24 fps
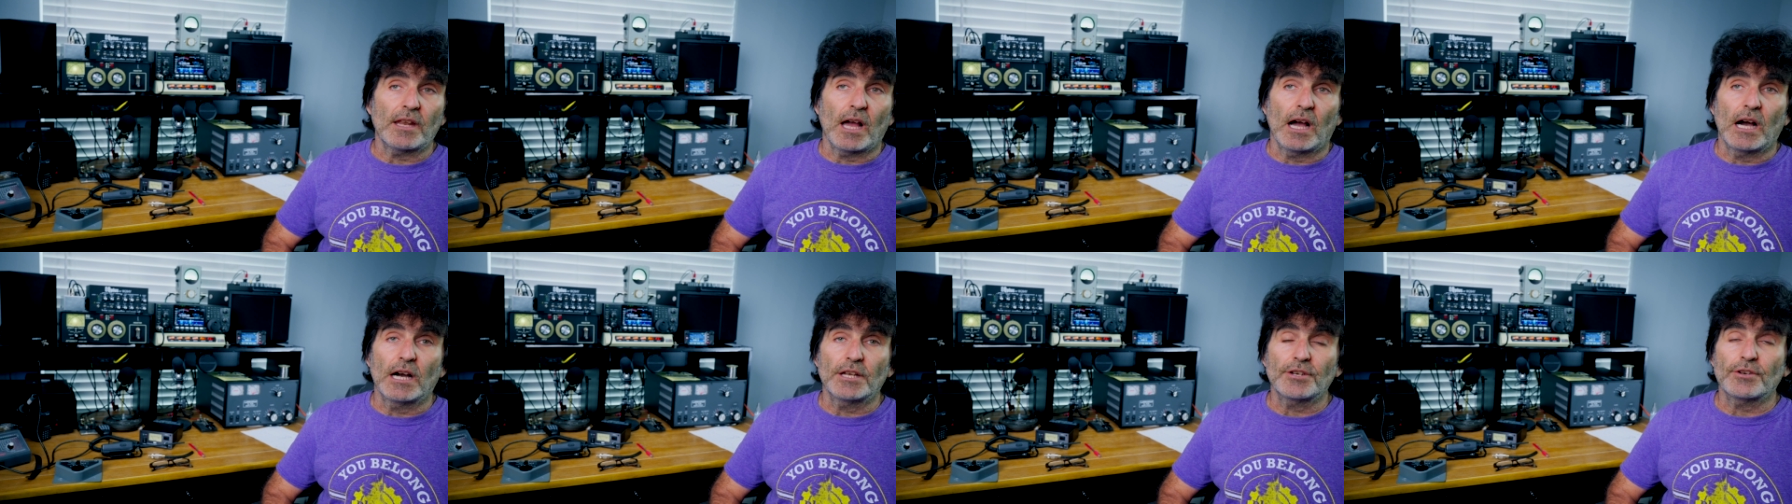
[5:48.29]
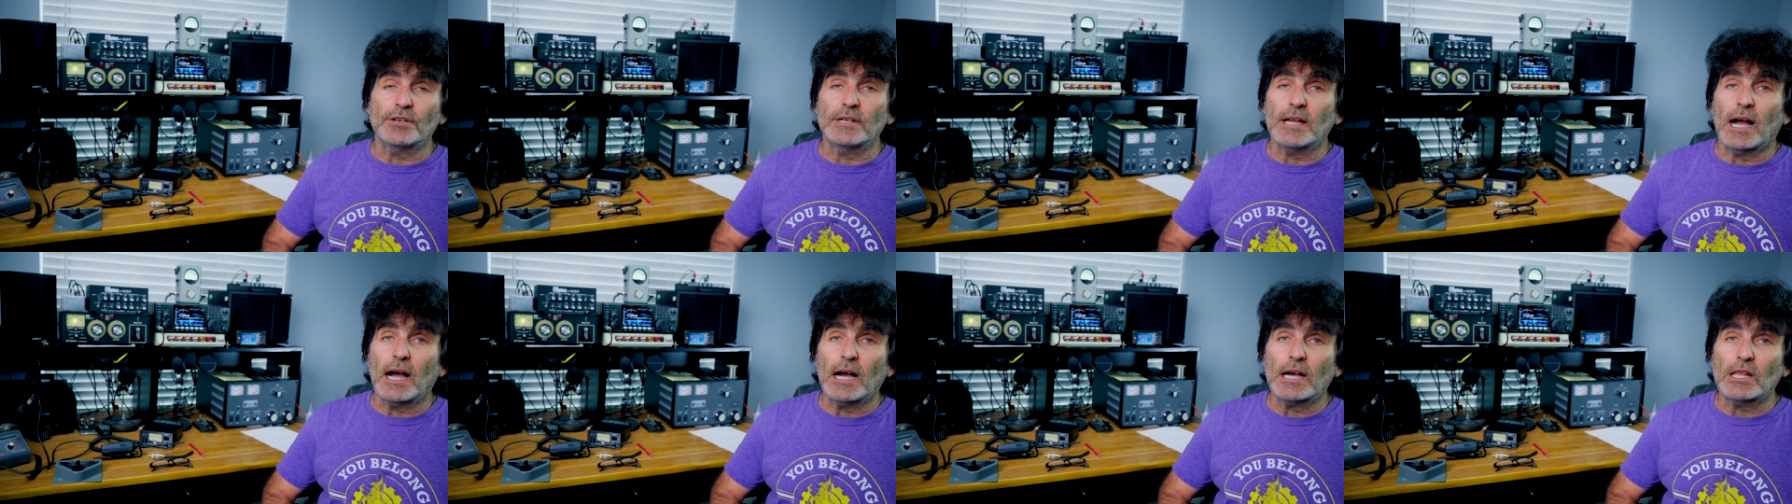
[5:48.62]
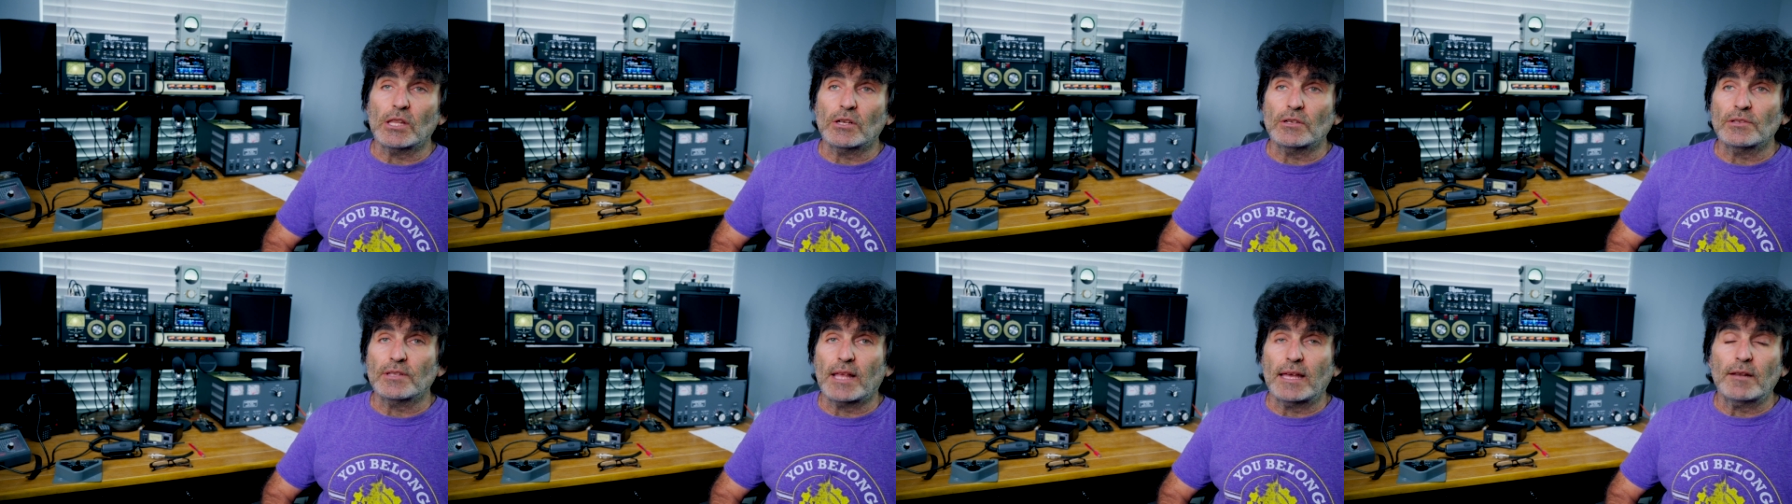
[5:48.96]
one hundred
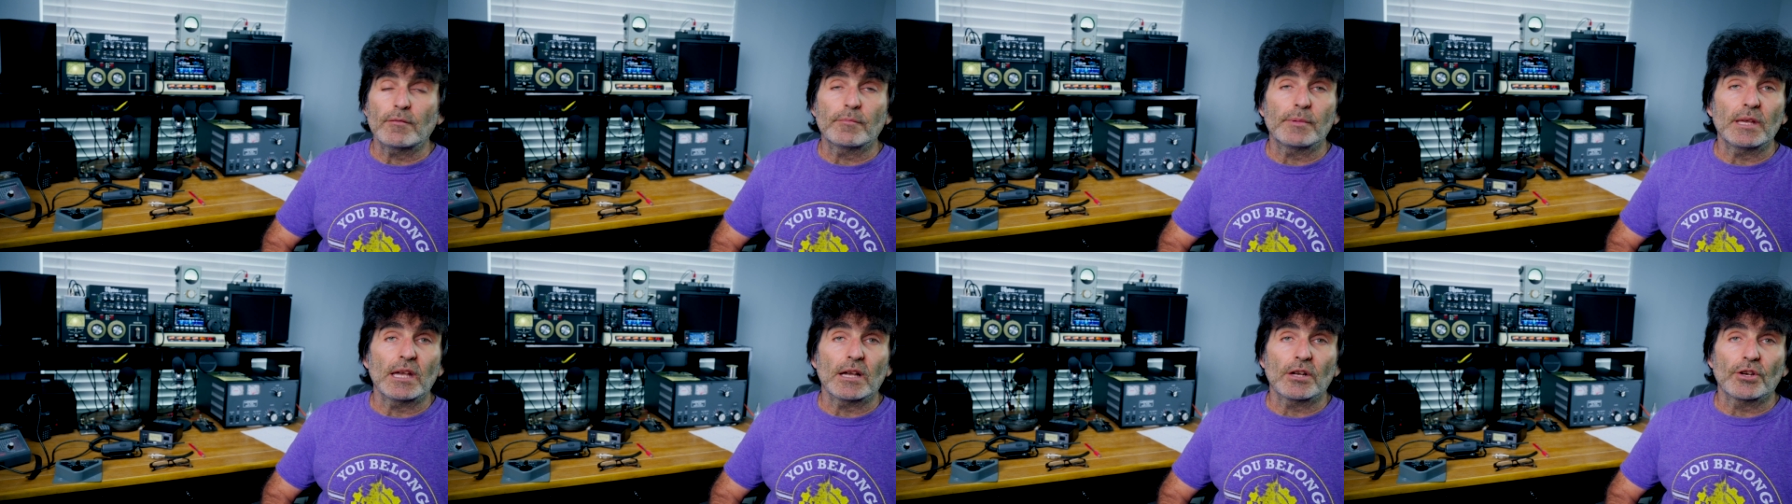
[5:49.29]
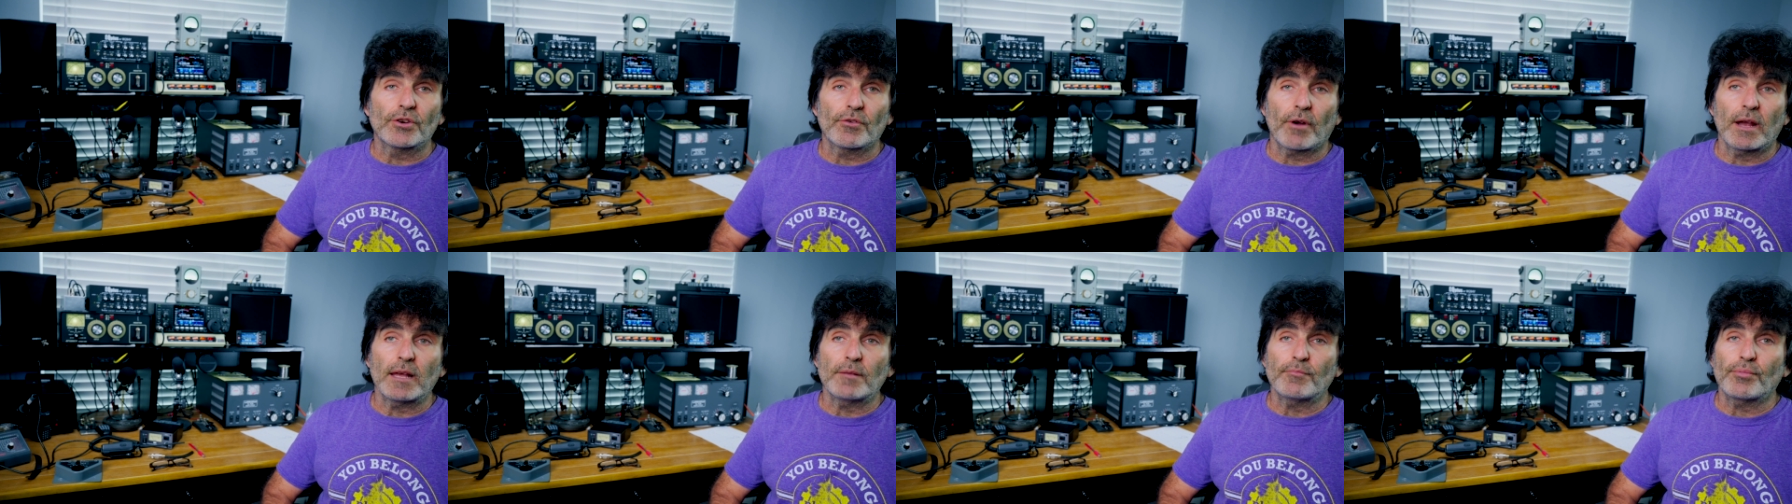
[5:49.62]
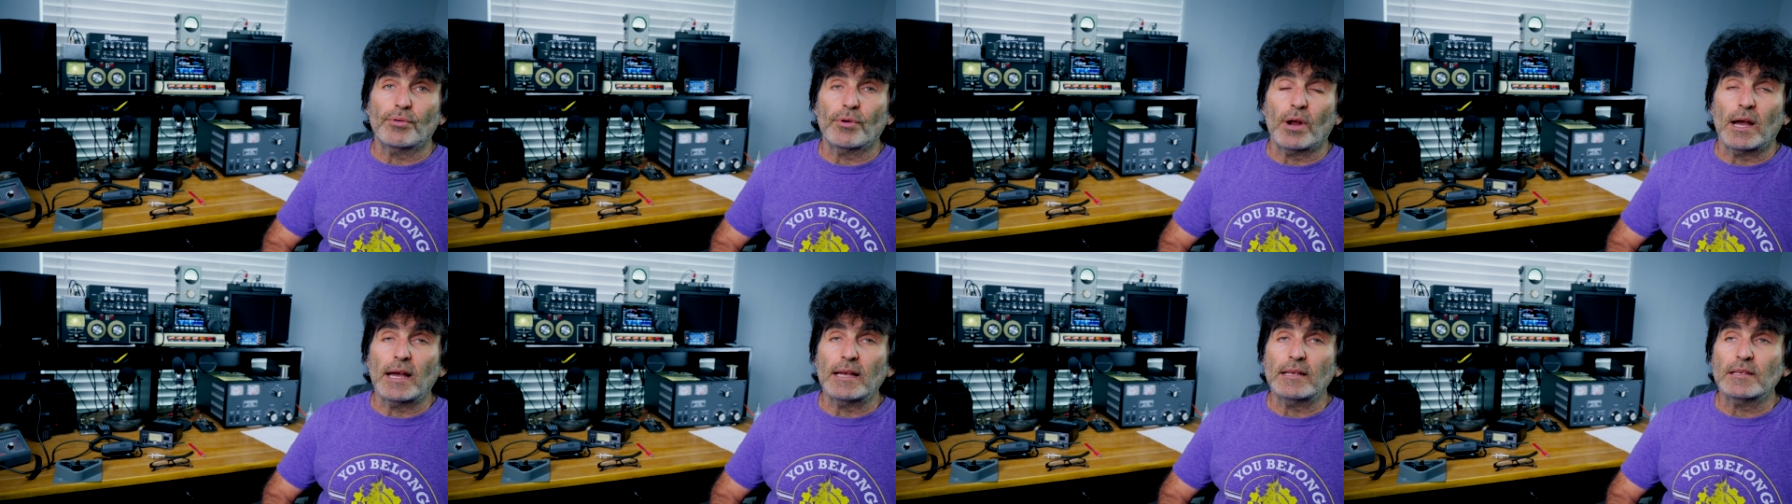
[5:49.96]
dollars, that'd be a great
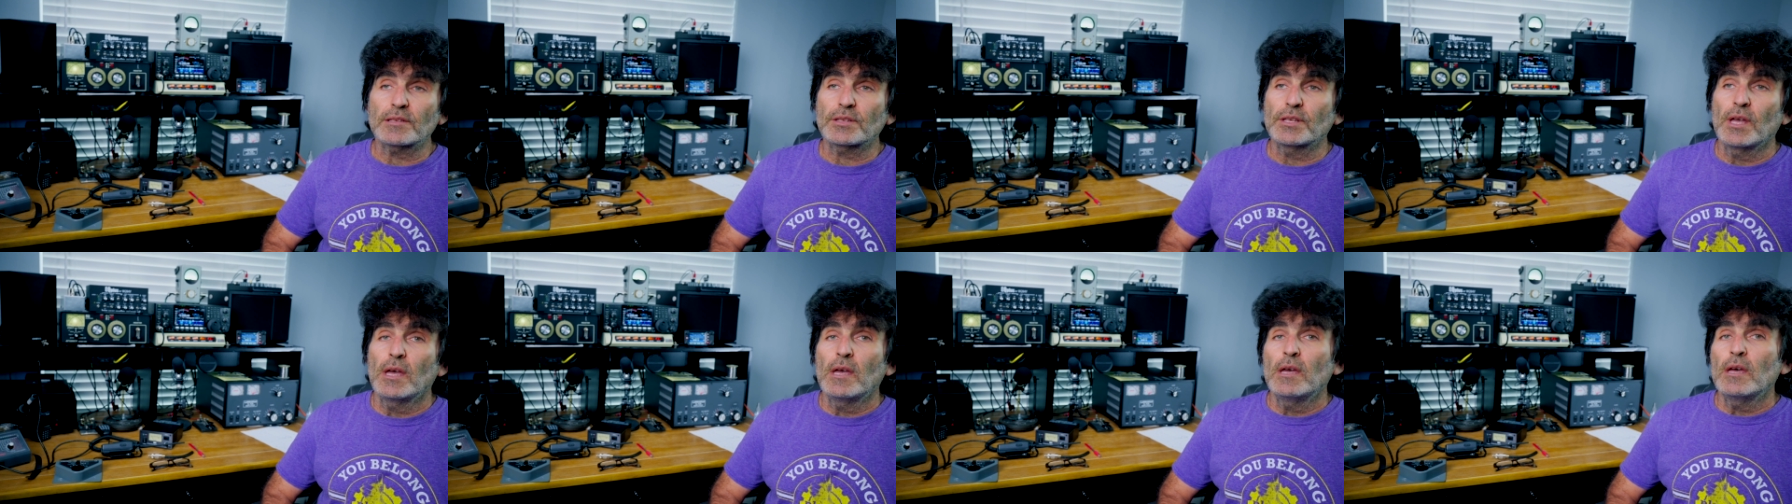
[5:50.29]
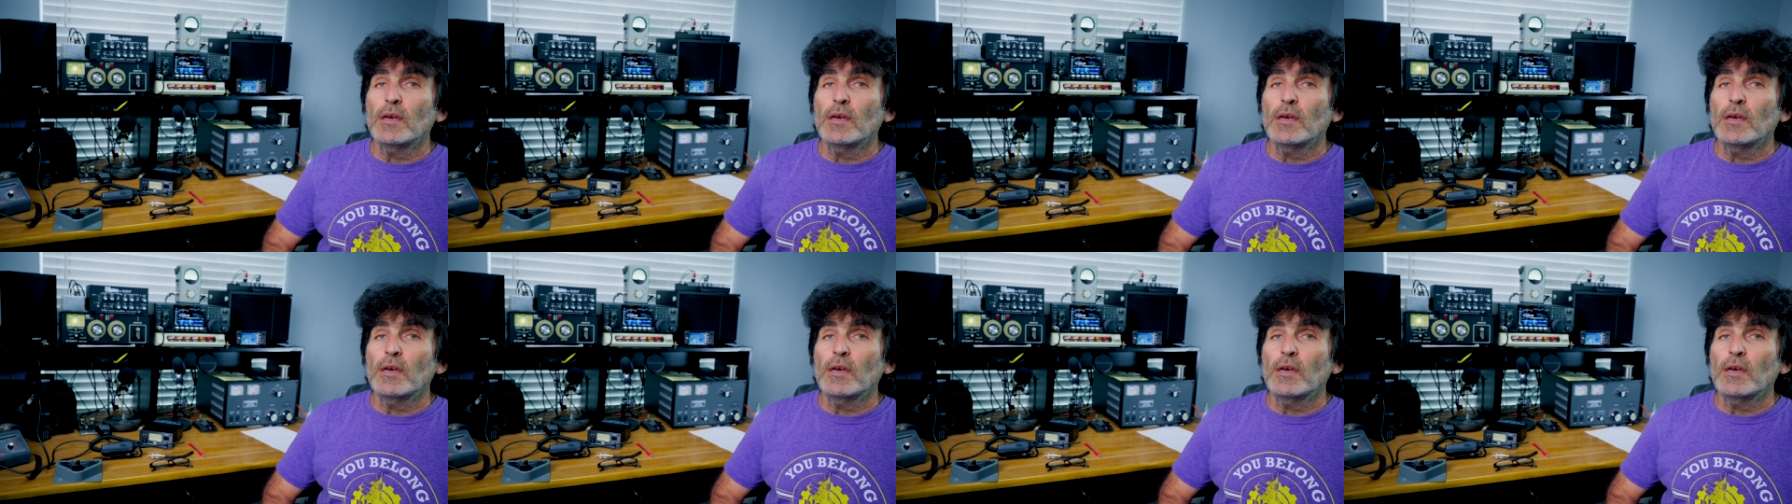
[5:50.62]
price.